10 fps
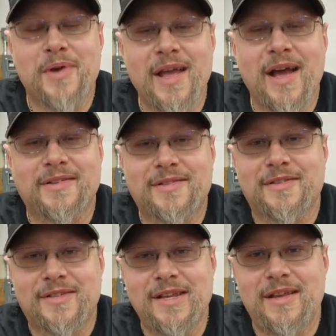But yes,
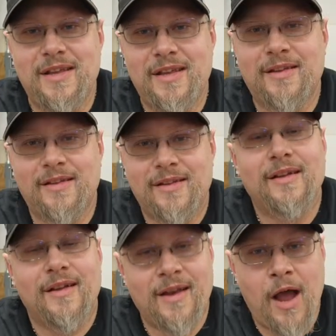to see
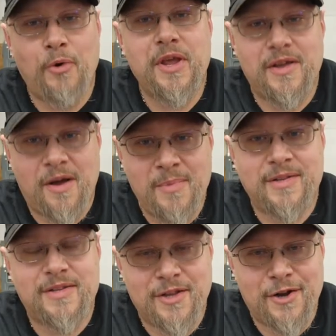an Audi come
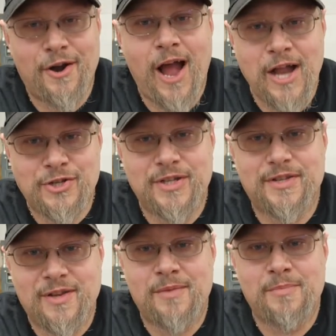into the garage, this
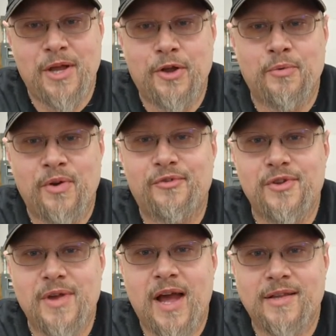is going to be a good one for
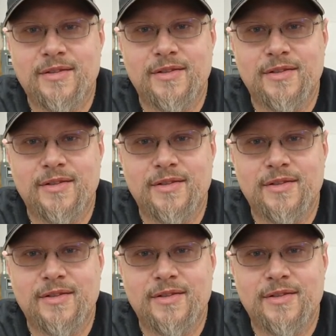you guys.